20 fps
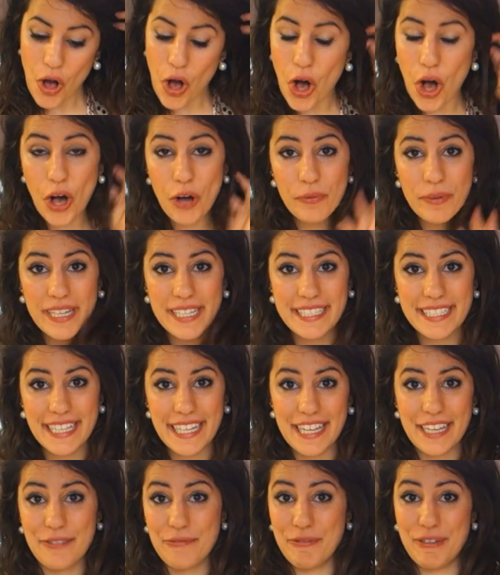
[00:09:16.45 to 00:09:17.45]
All we
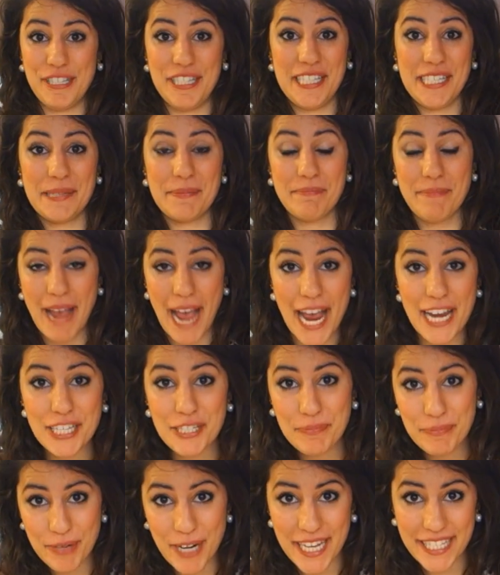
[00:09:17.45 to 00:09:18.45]
did was smash
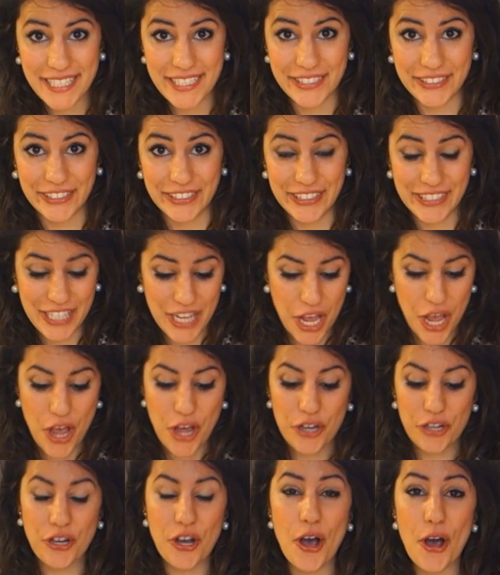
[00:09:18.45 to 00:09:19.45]
pretzels,
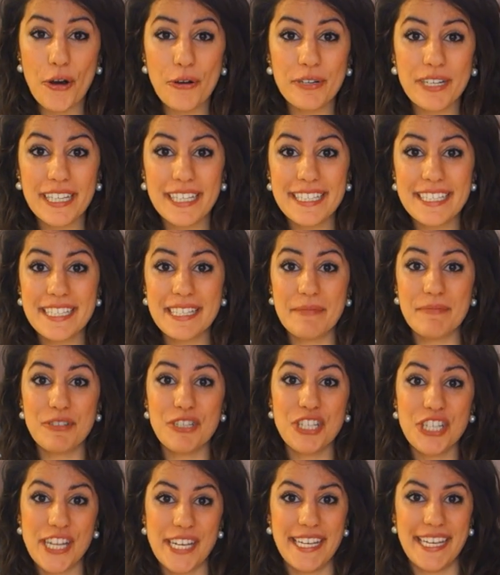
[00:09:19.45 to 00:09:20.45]
coated some
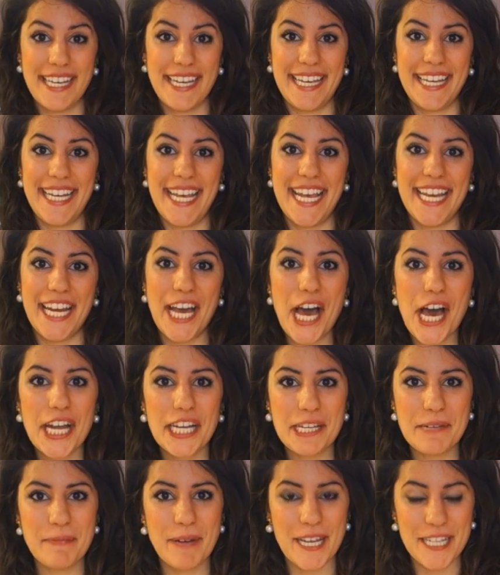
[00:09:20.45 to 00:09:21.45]
chicken in
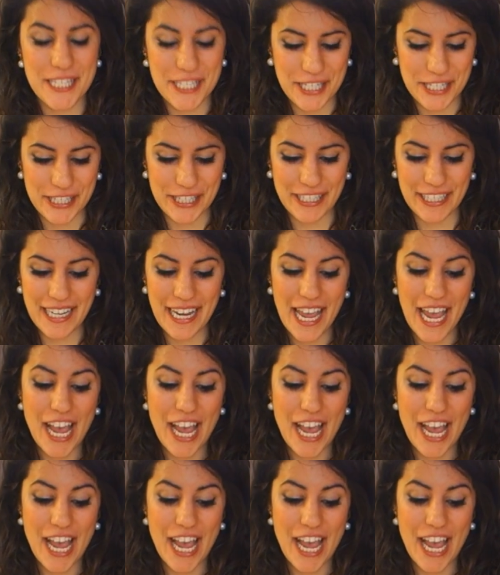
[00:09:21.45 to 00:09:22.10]
honey mustard,